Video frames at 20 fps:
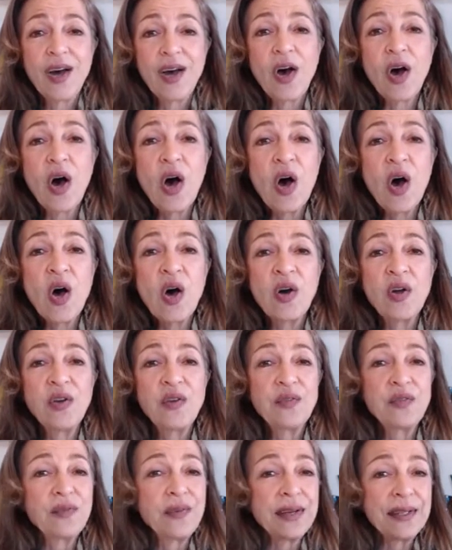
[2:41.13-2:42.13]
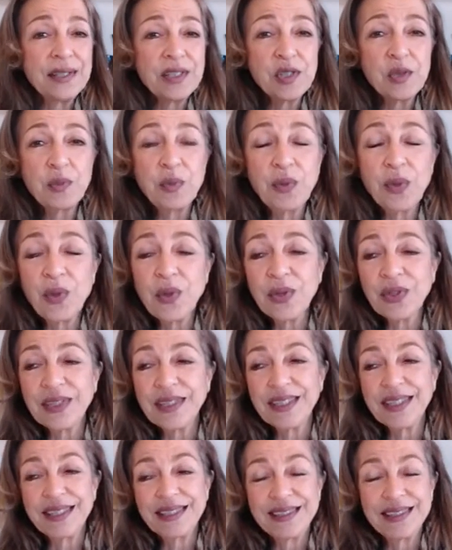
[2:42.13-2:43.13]
on Facebook,
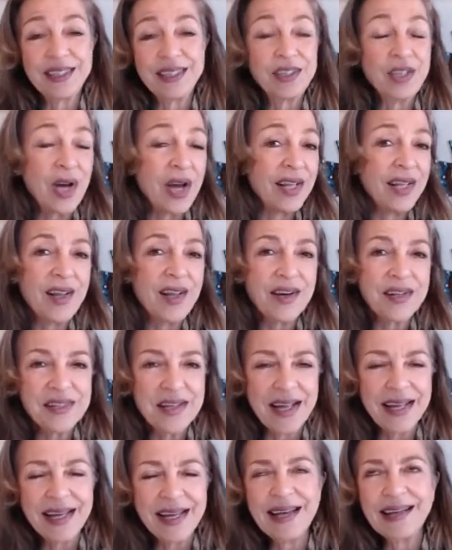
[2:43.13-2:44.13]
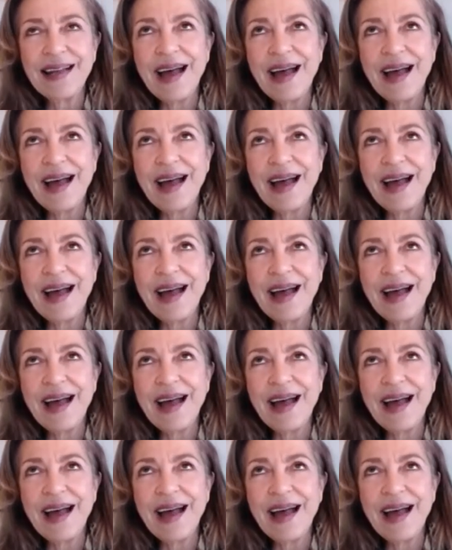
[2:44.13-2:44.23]
the dialogues I get.